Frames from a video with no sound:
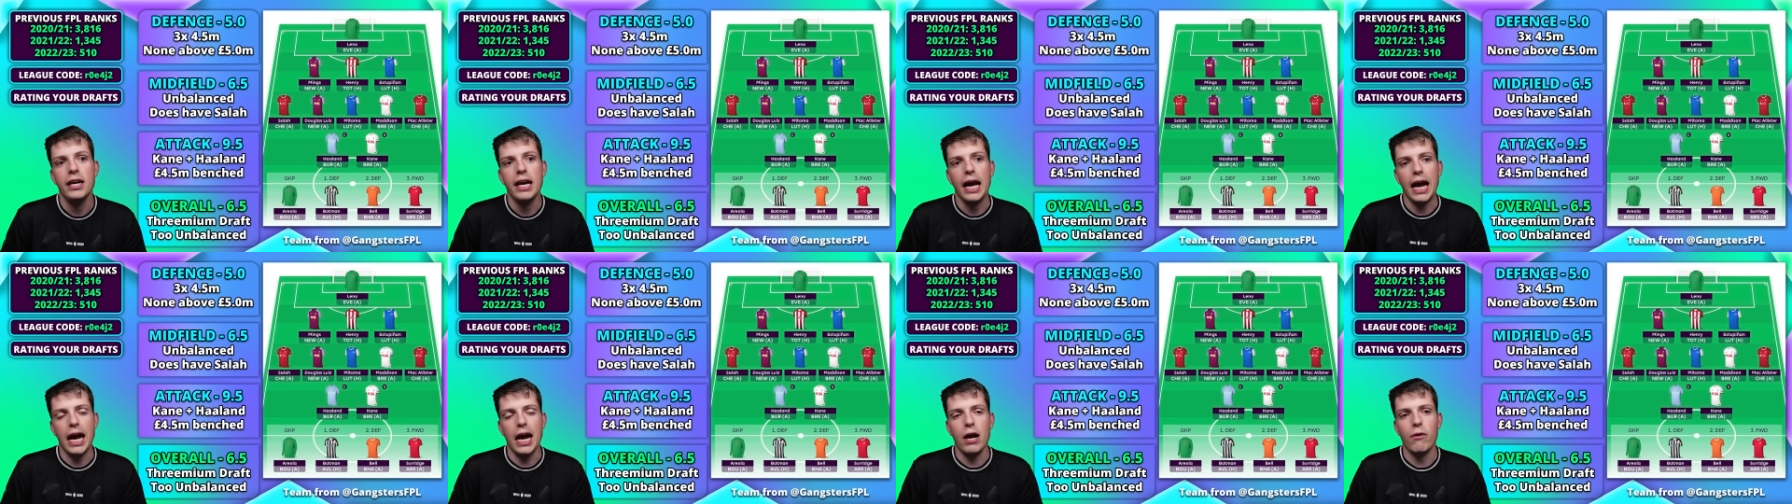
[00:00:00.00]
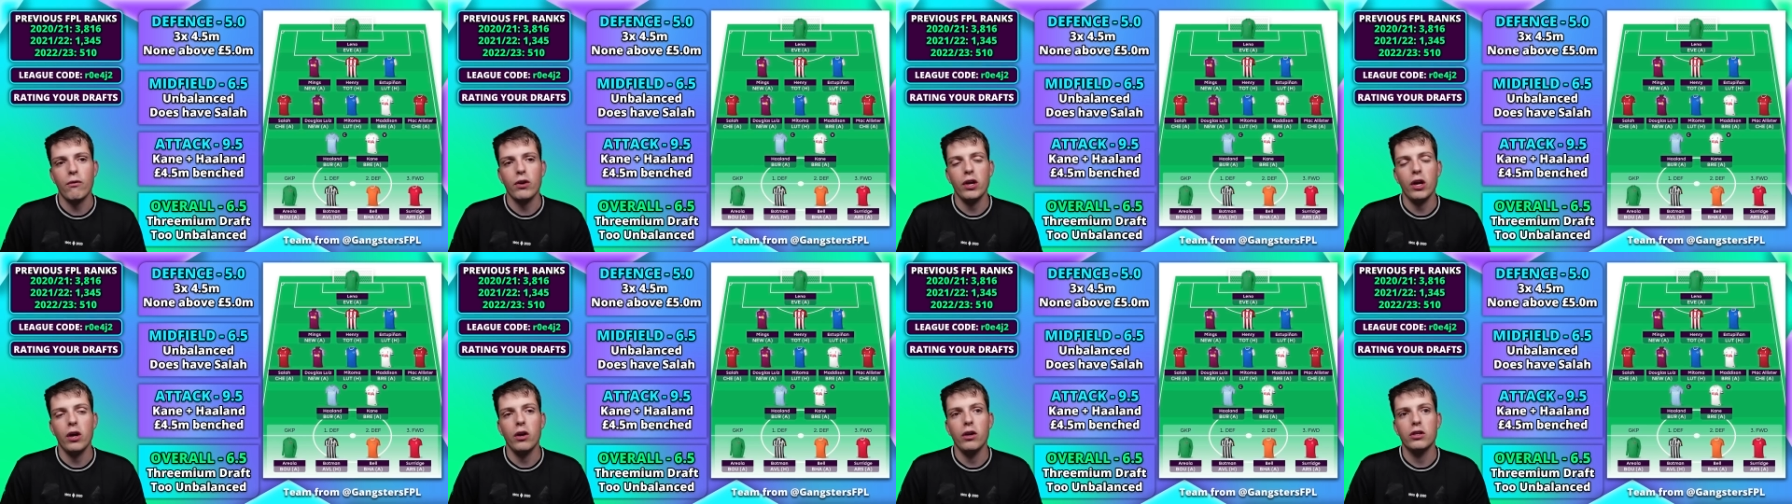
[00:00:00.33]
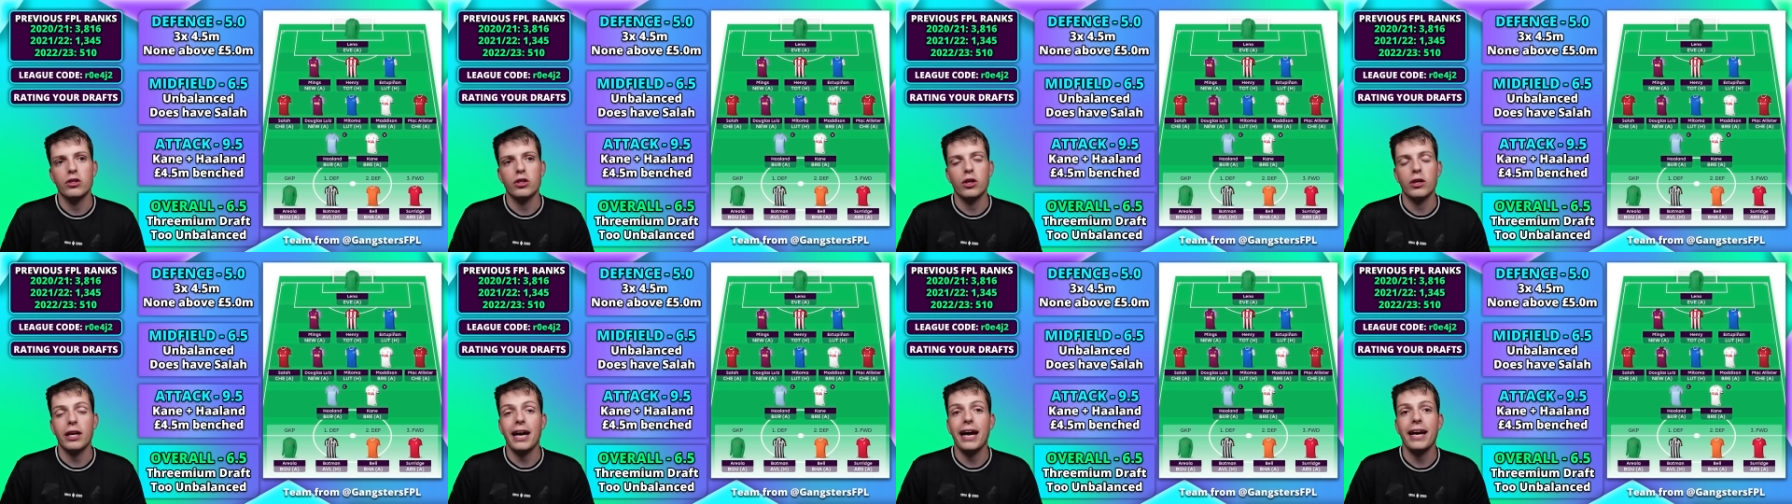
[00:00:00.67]
Areola's
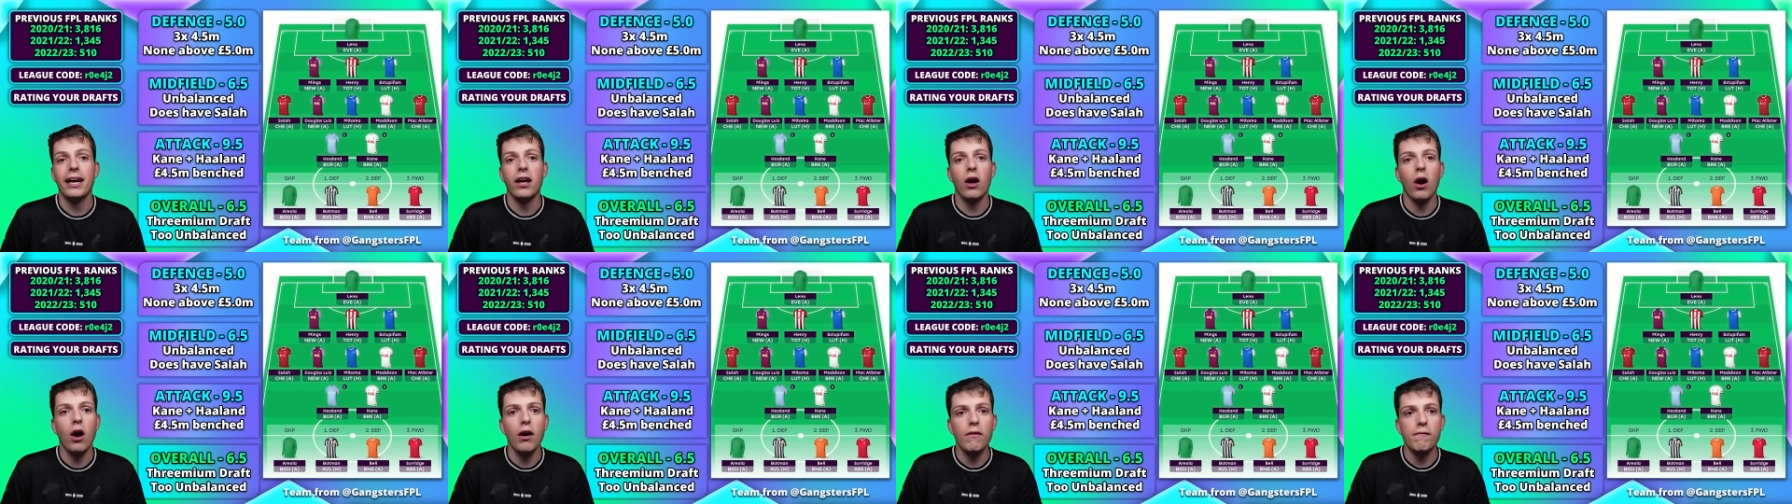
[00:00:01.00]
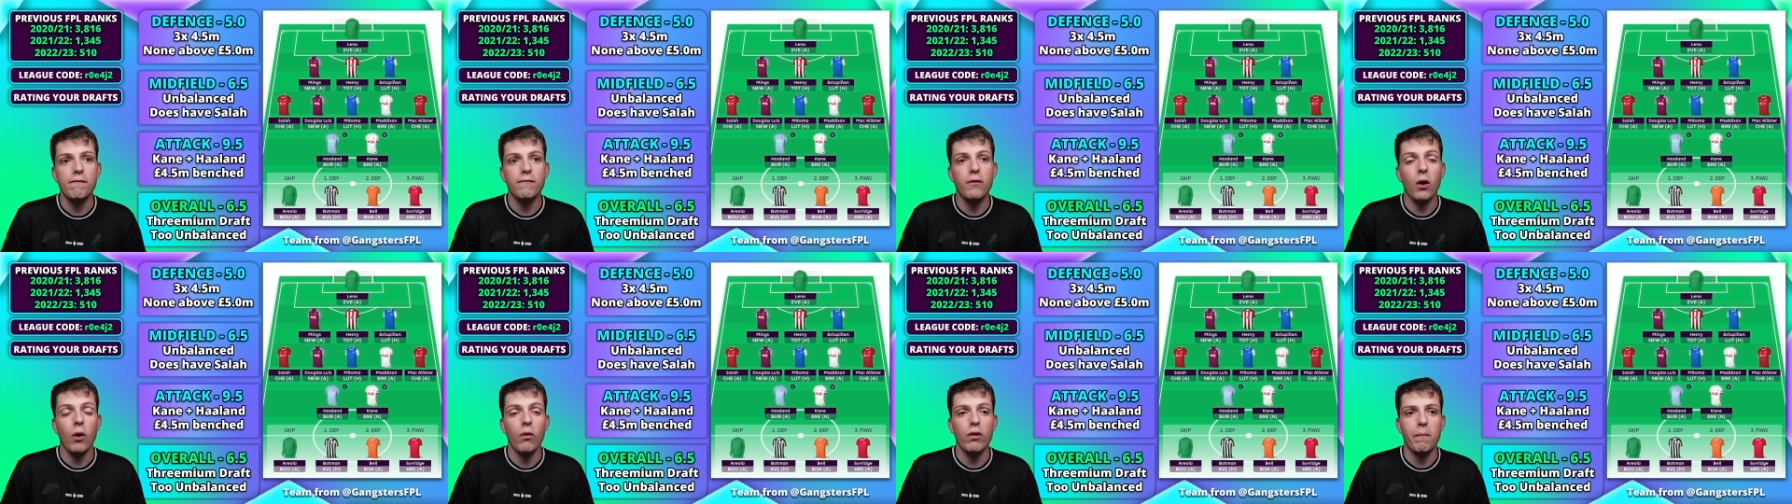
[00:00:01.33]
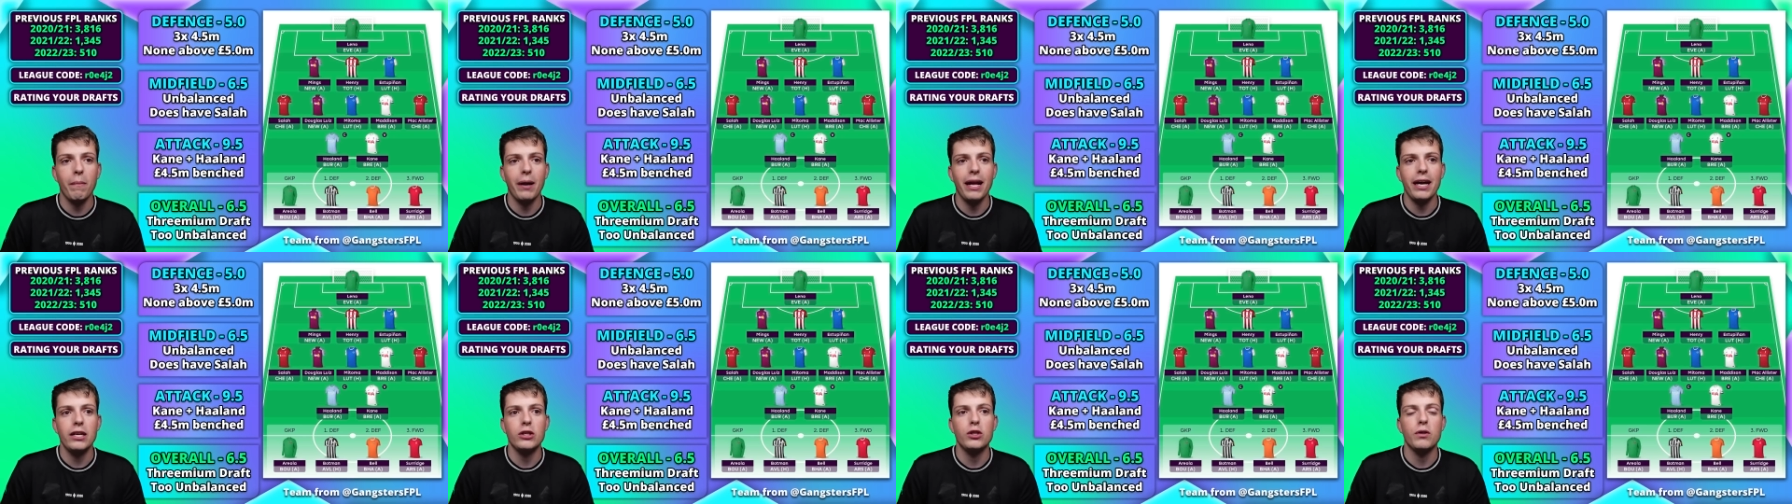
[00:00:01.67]
good. I can't fault the
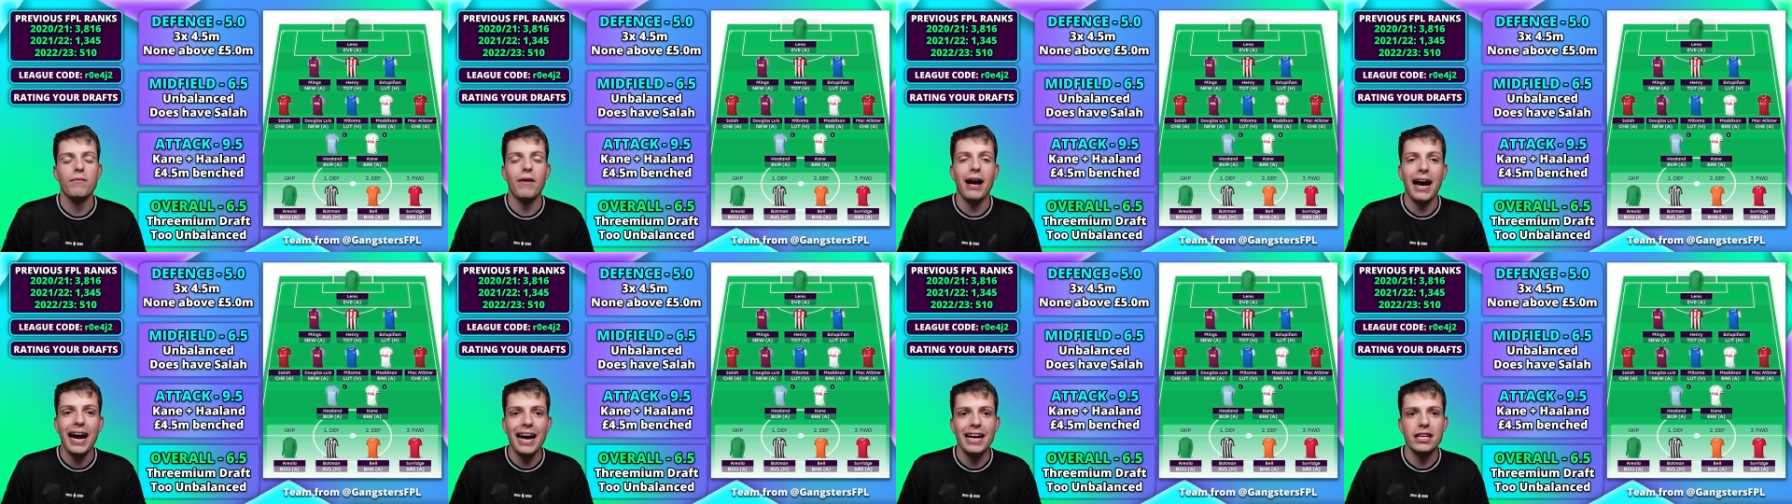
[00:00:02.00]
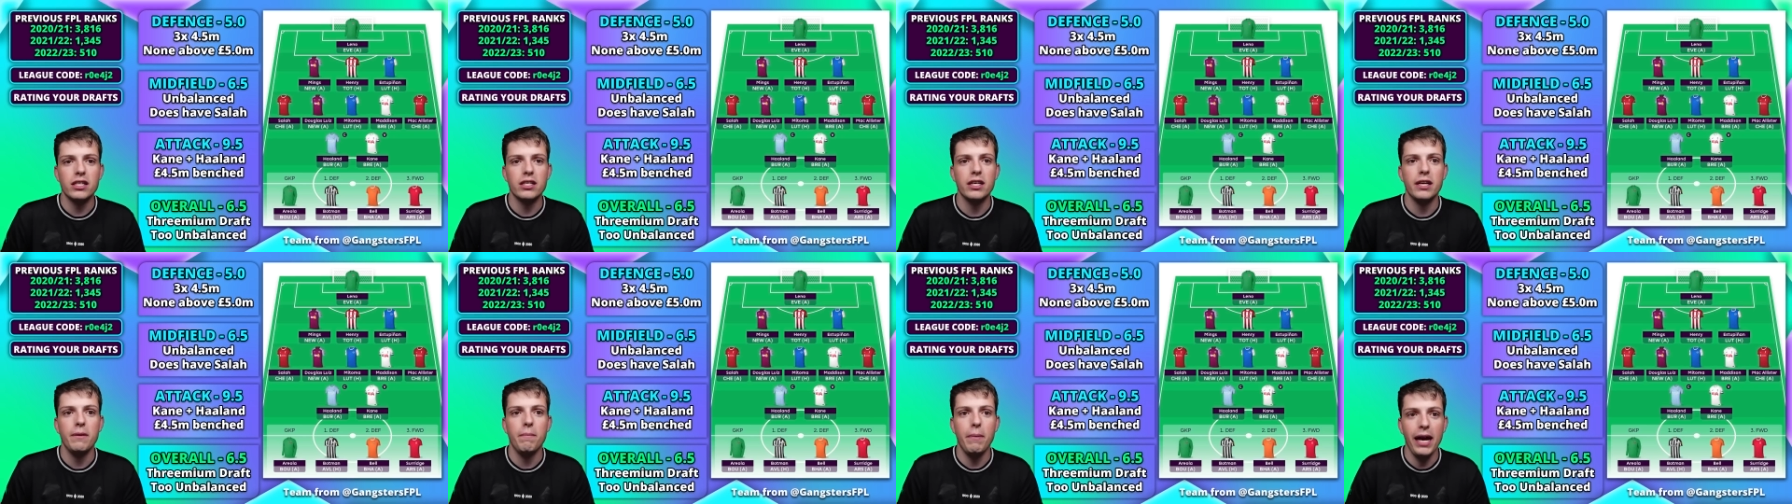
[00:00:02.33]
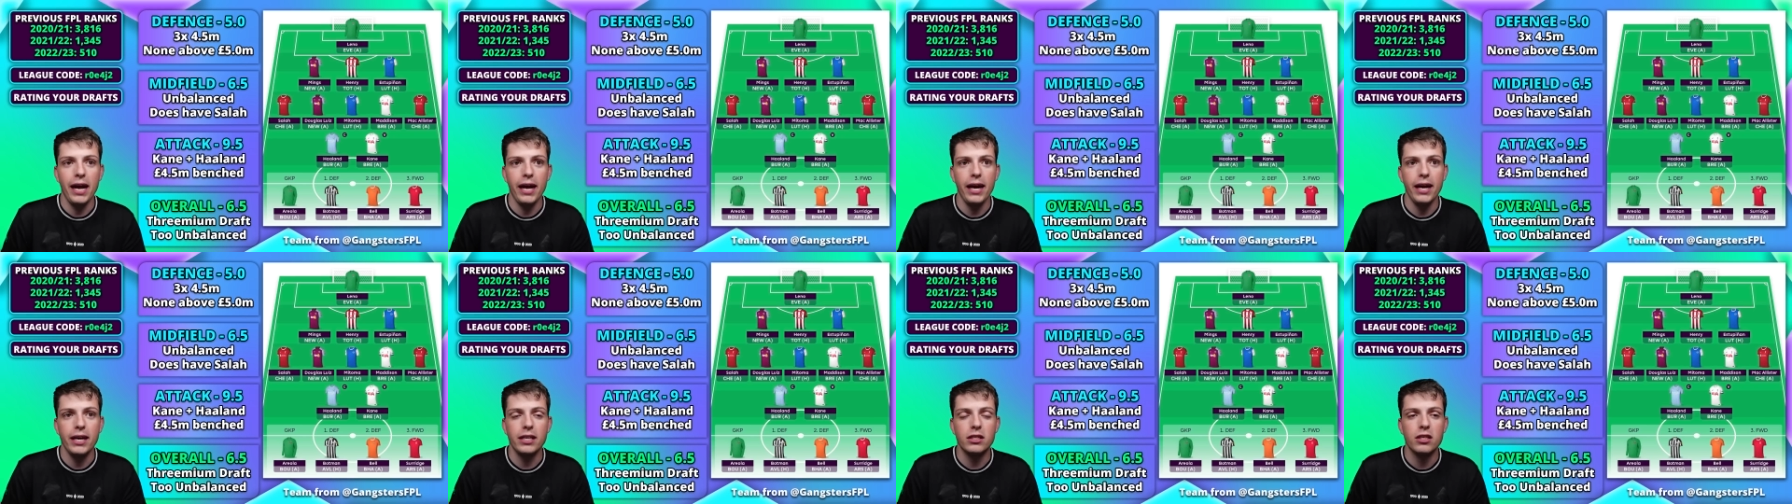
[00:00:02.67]
players you've actually
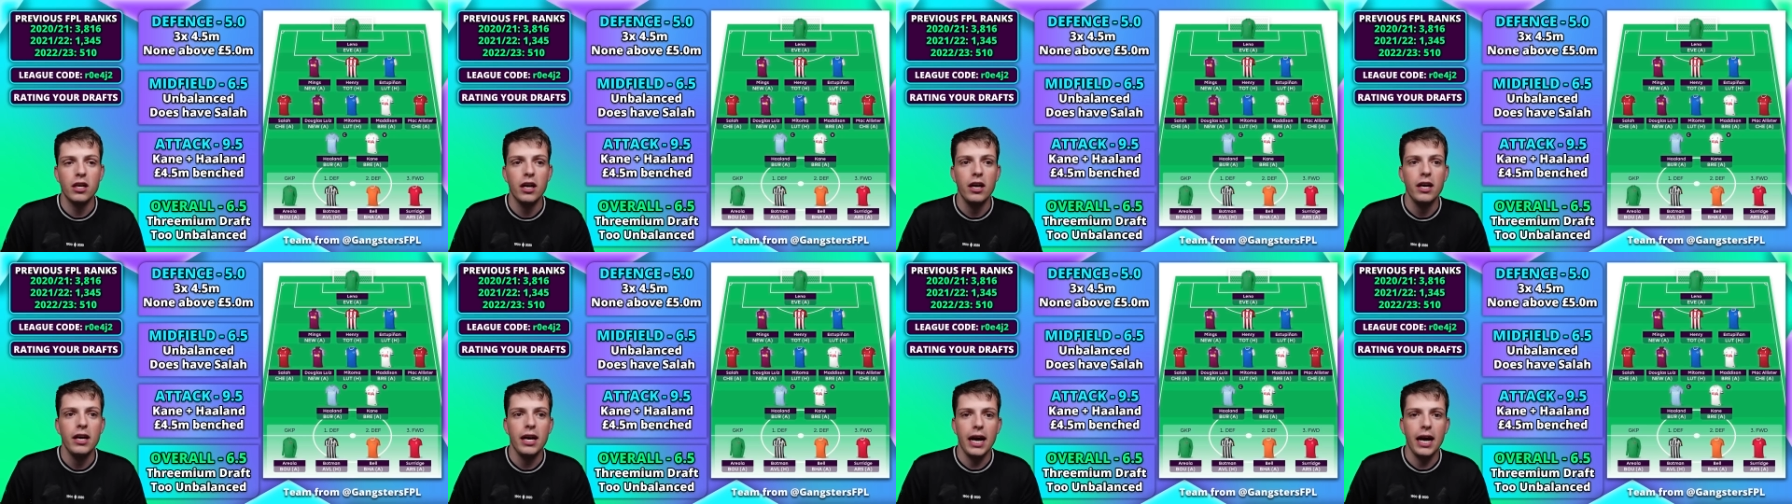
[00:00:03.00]
picked